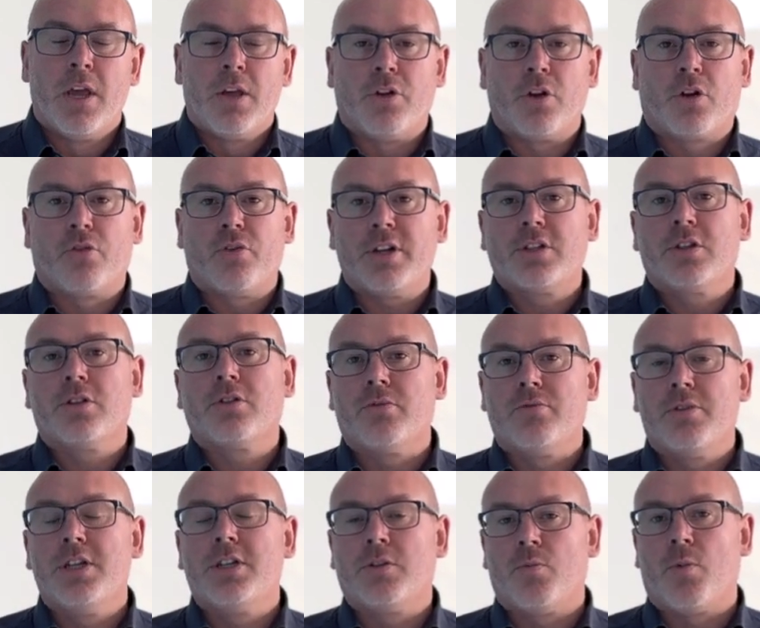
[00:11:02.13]
The critical
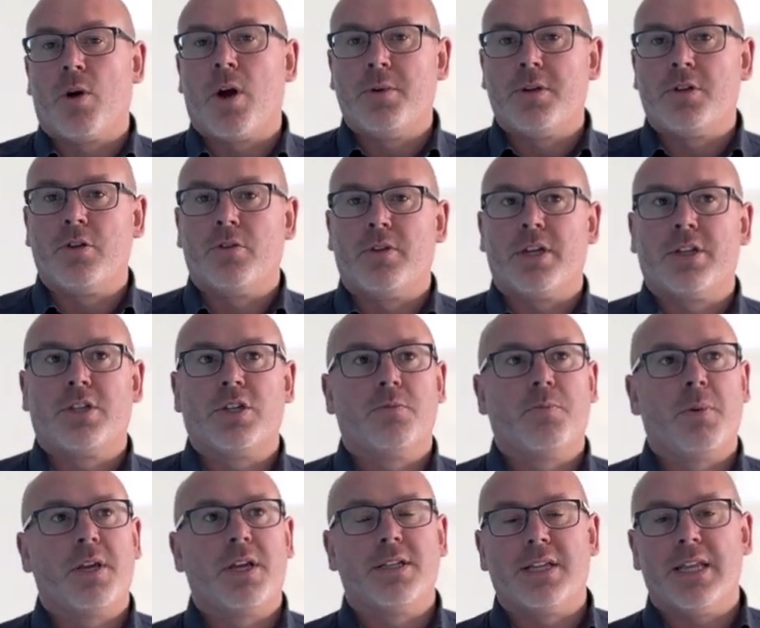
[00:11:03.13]
reason why we do this is
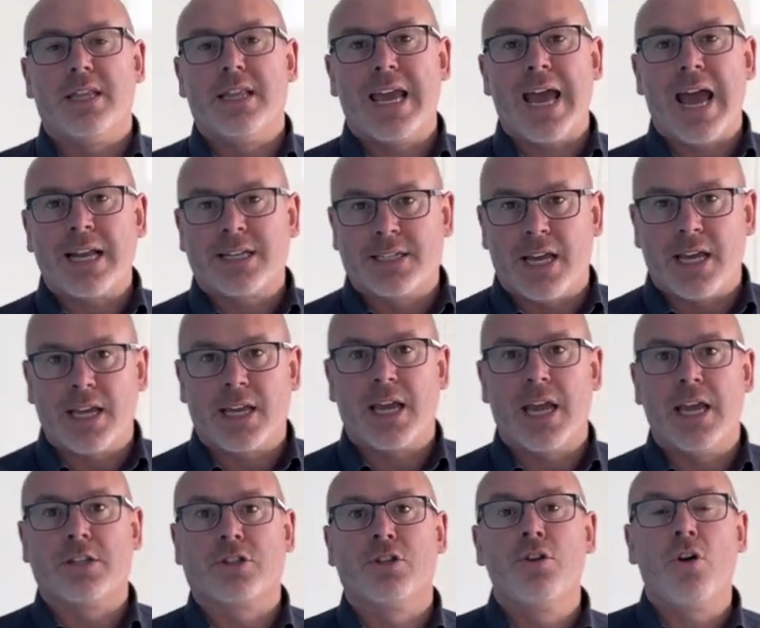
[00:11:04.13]
because in the attic,
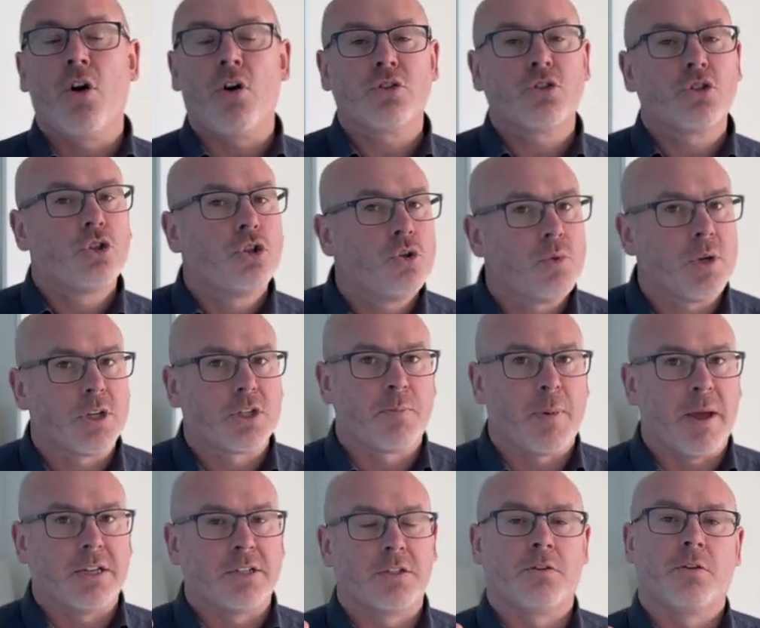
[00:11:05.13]
it's not too
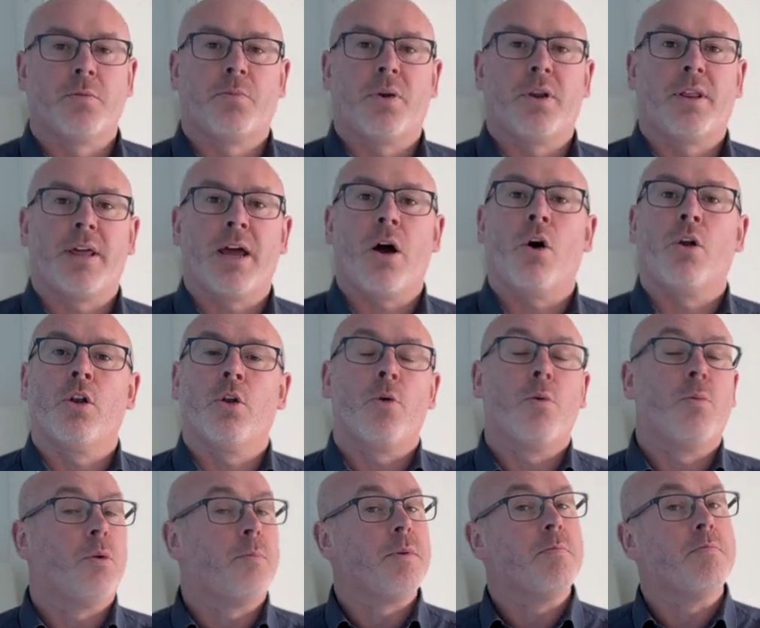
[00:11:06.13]
expensive to put it there, although it
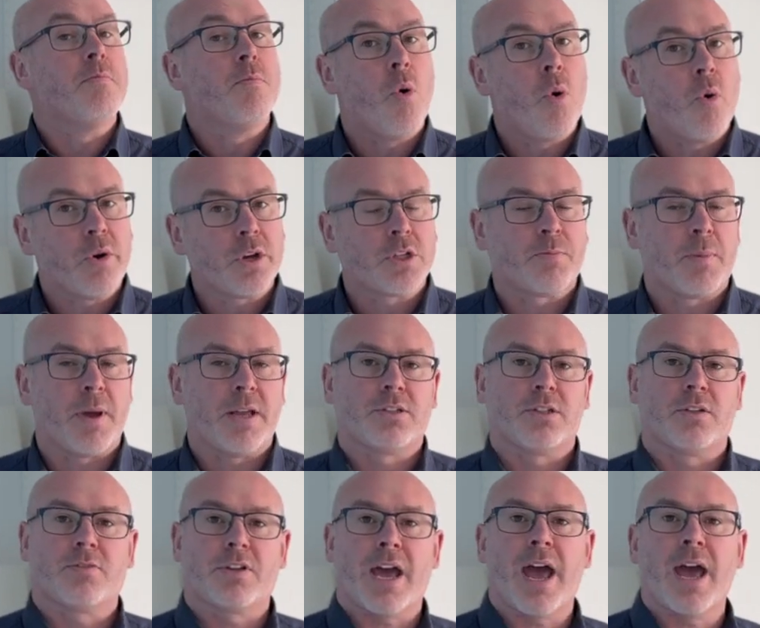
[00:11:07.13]
will be more
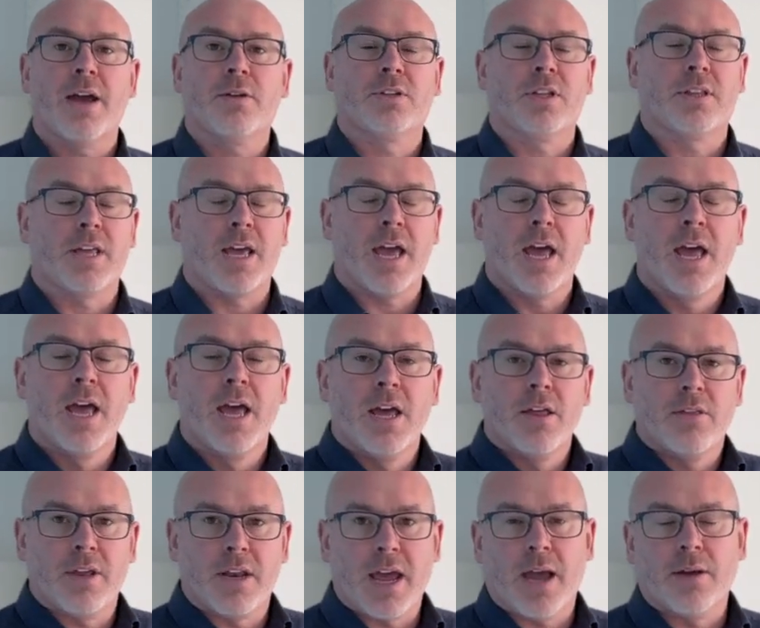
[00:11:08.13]
expensive to house it there
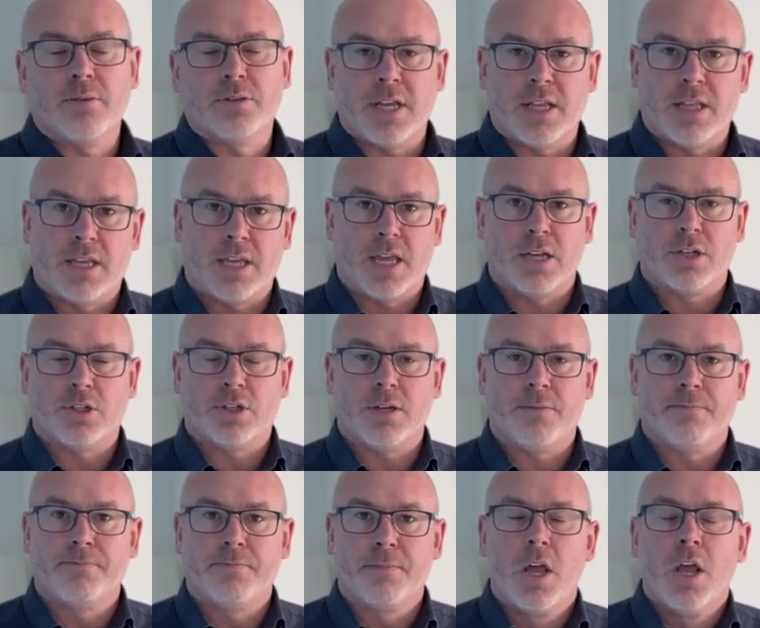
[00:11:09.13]
than house it in the kitchen.